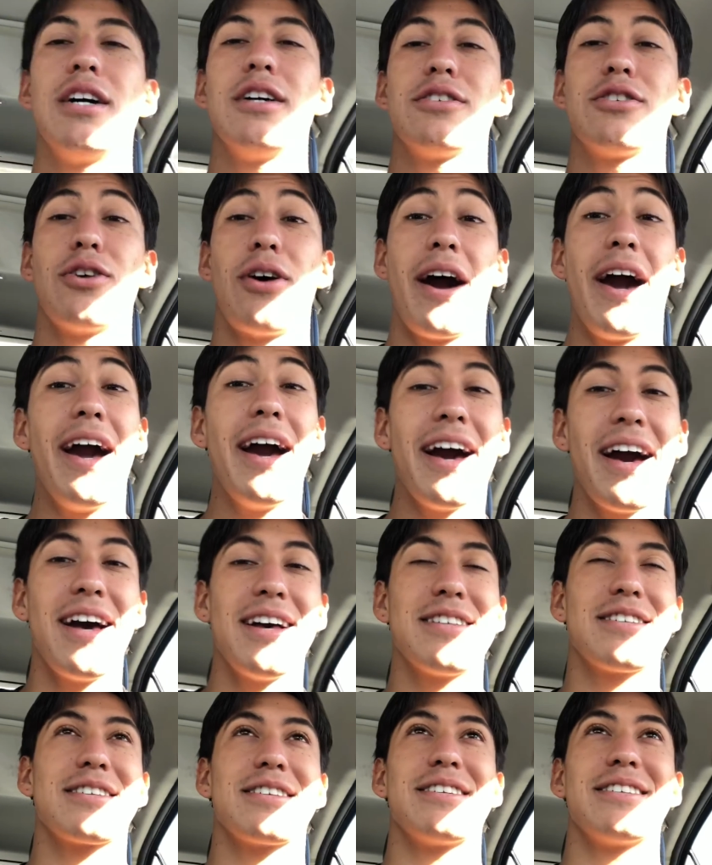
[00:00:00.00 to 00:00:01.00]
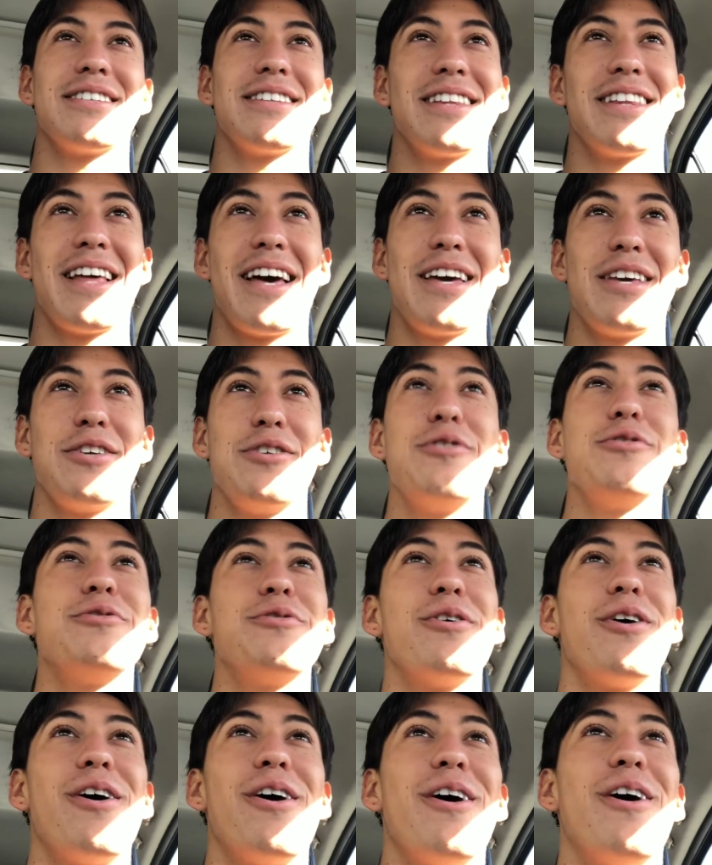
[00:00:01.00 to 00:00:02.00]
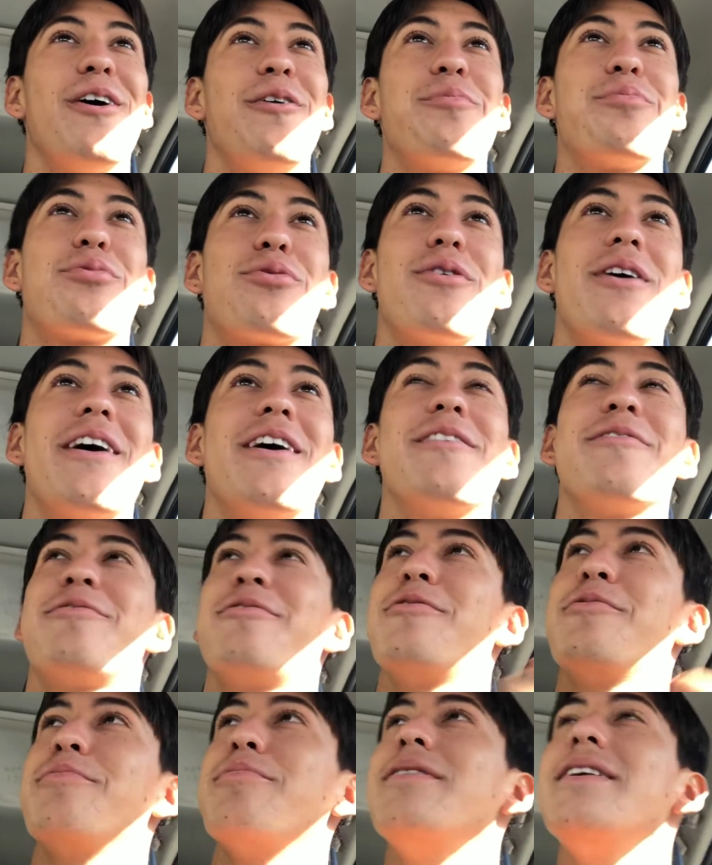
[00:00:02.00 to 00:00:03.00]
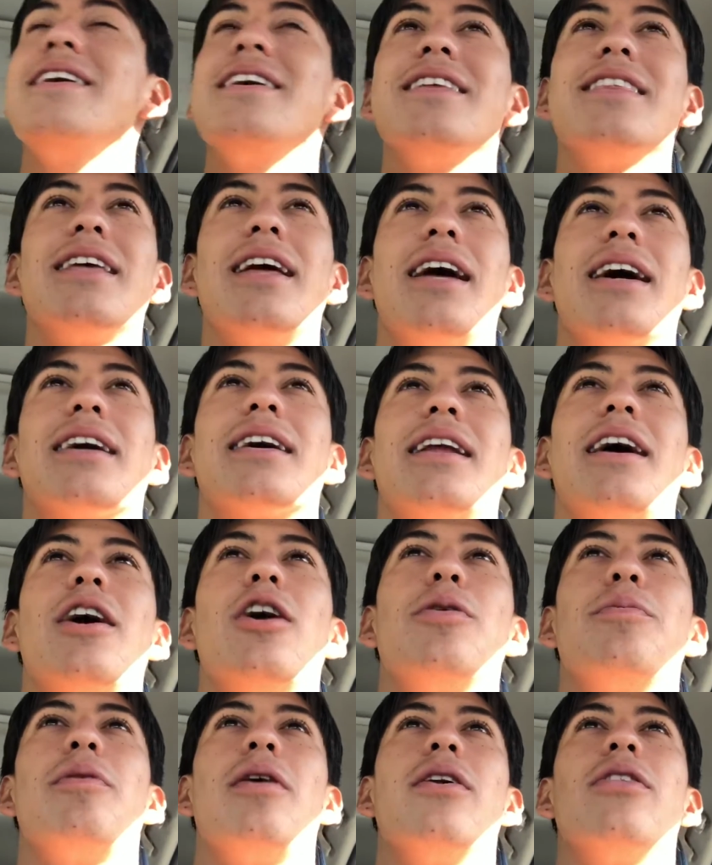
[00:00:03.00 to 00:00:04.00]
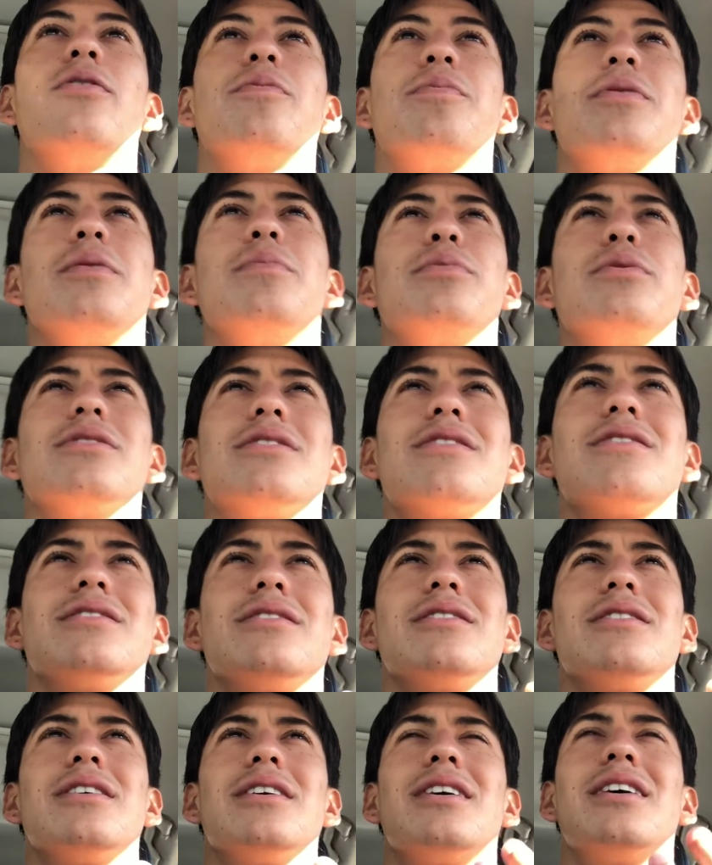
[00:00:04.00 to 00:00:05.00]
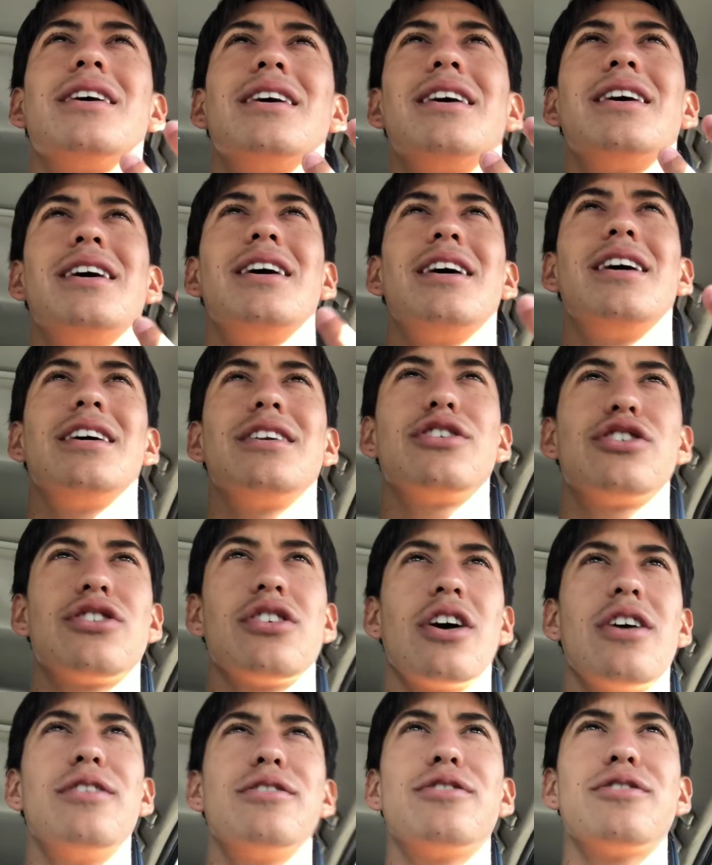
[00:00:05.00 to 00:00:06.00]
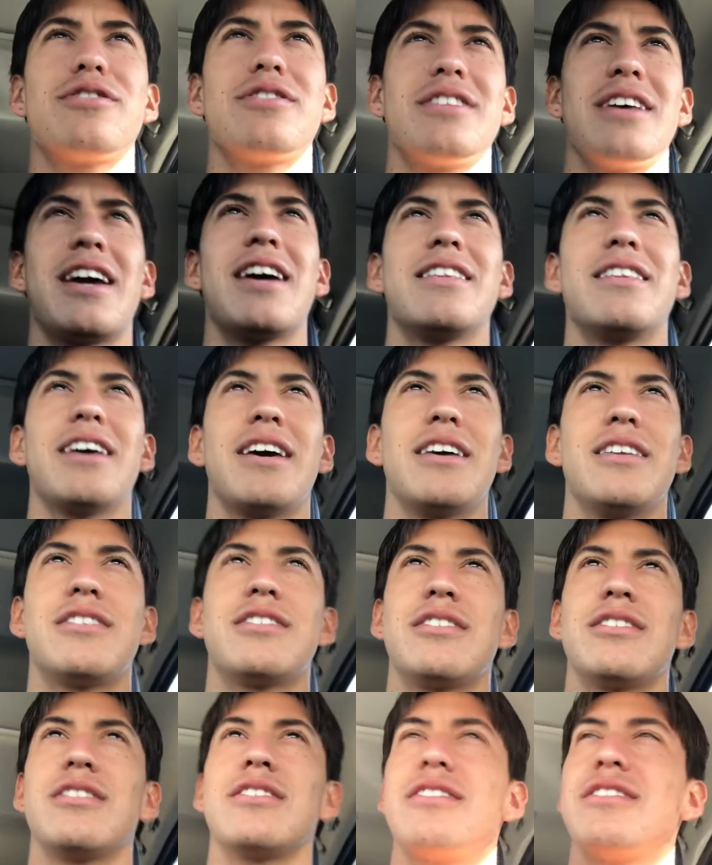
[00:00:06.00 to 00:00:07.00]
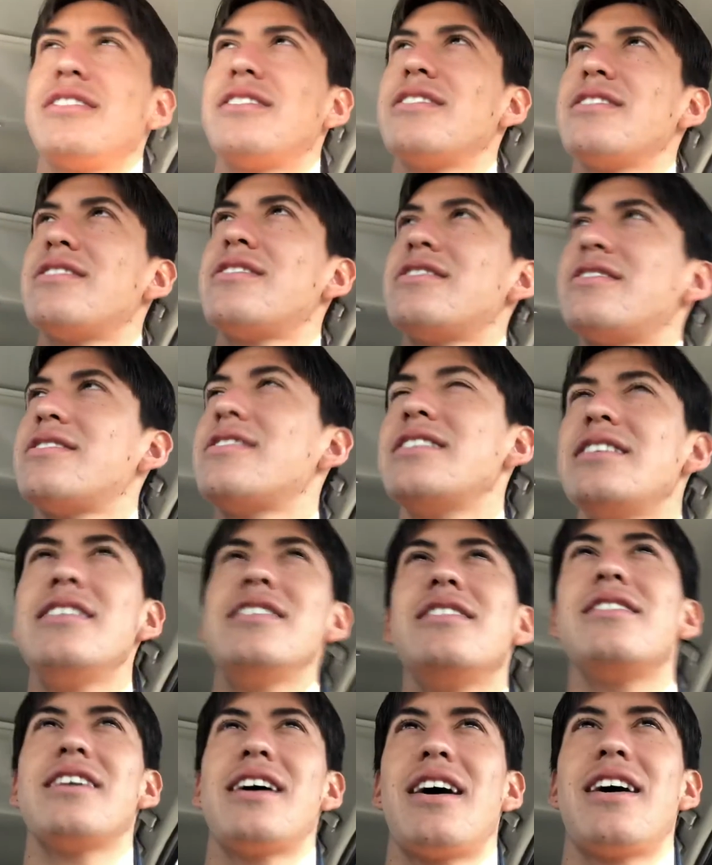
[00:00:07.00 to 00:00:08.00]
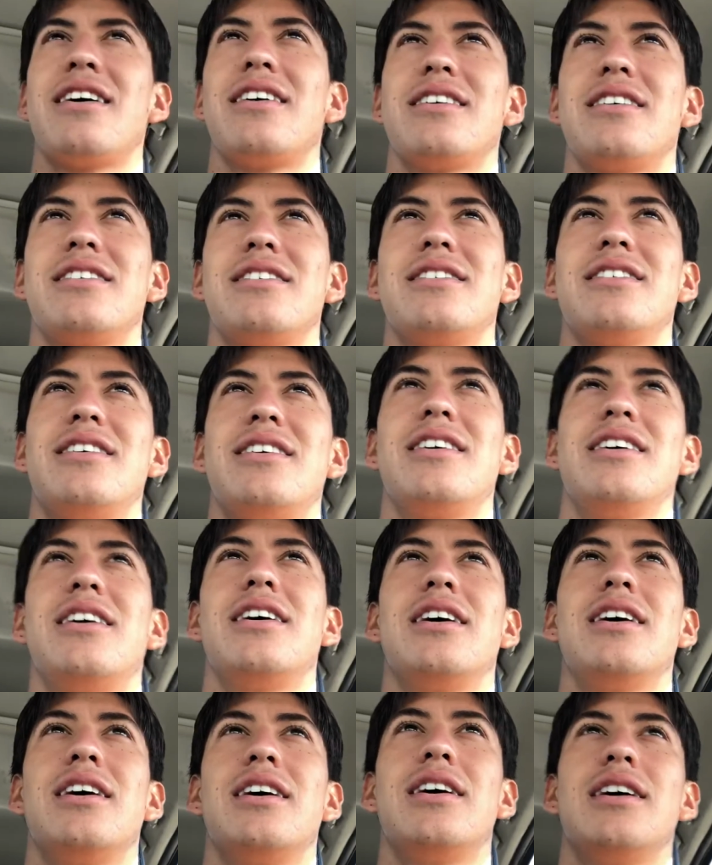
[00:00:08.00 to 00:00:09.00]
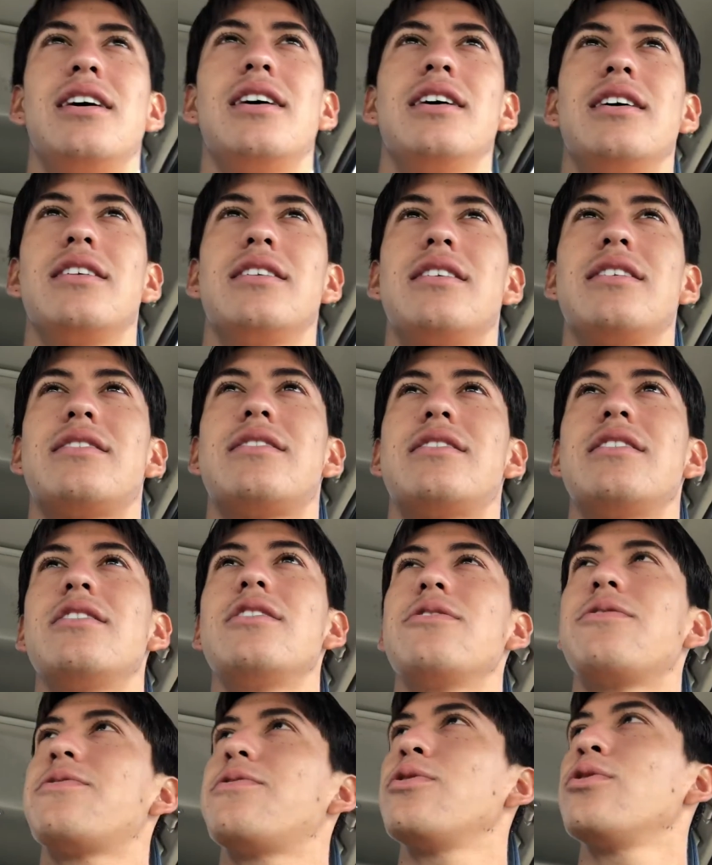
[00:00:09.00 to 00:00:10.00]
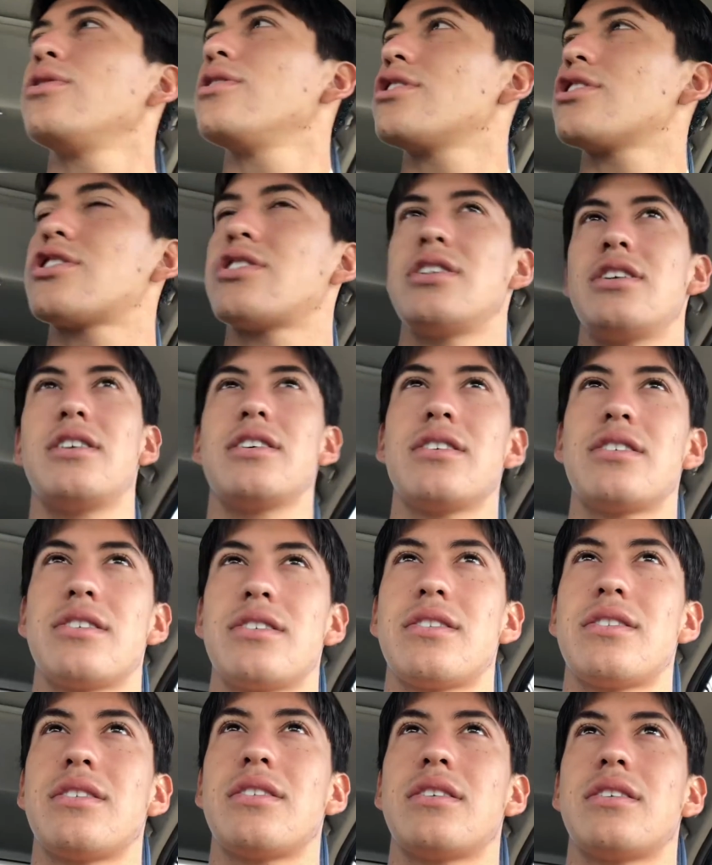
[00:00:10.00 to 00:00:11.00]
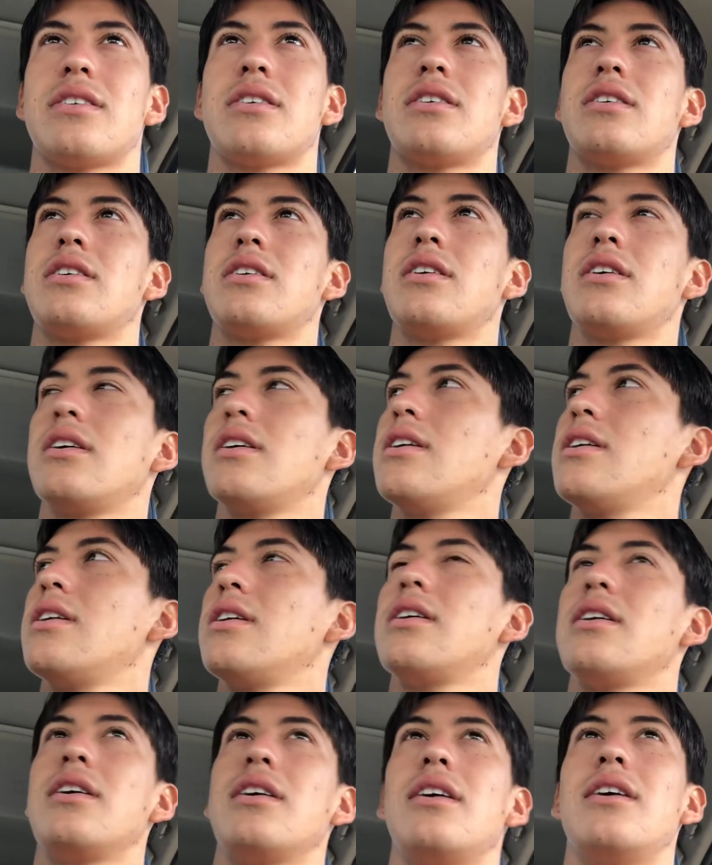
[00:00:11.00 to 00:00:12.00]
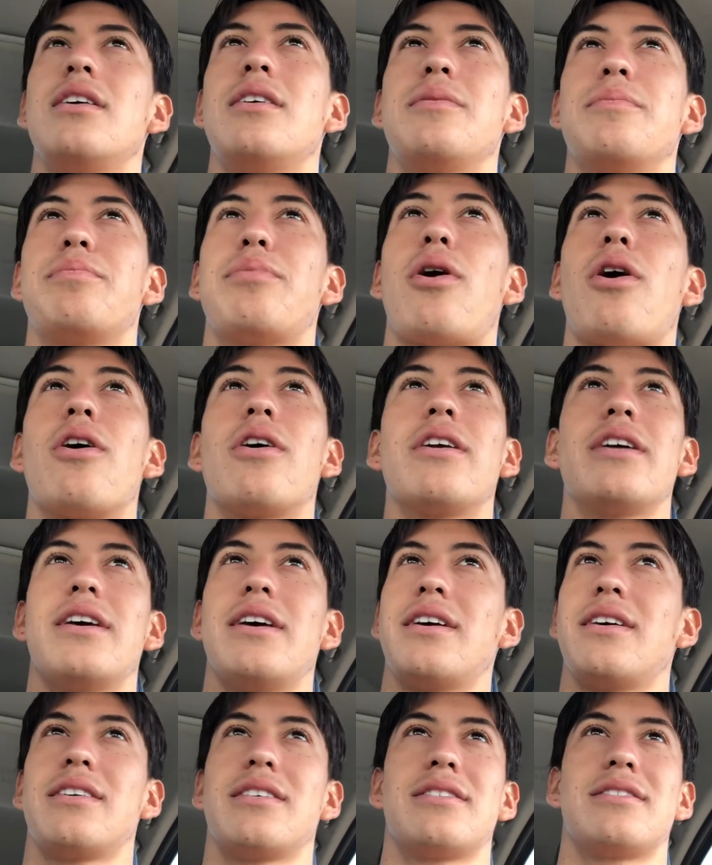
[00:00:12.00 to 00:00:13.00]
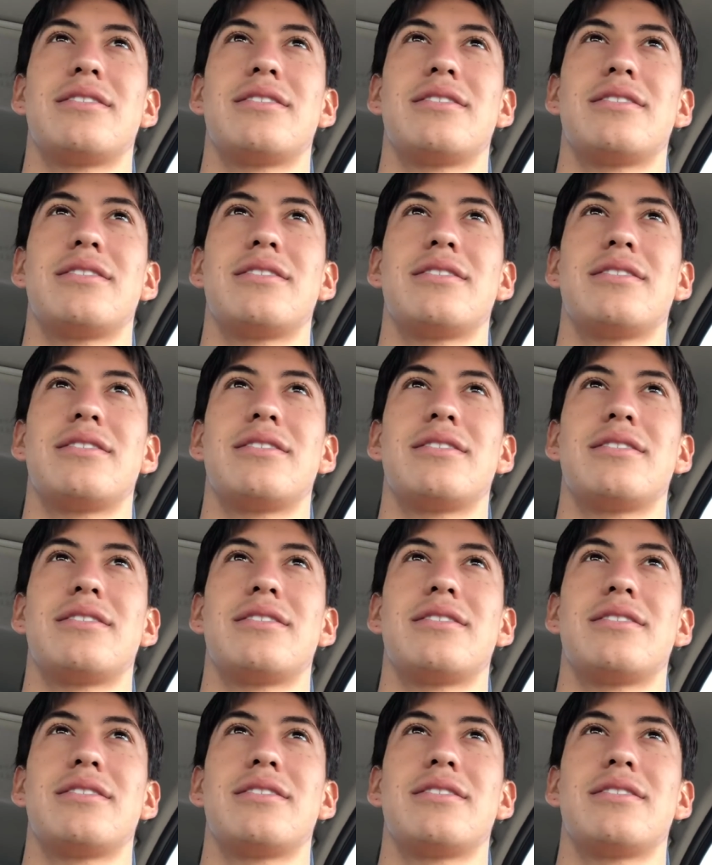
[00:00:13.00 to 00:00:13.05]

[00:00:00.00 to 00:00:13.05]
So I ask that you all pray for me that I can help other people to just understand that and to, to see that to see the foolishness in parting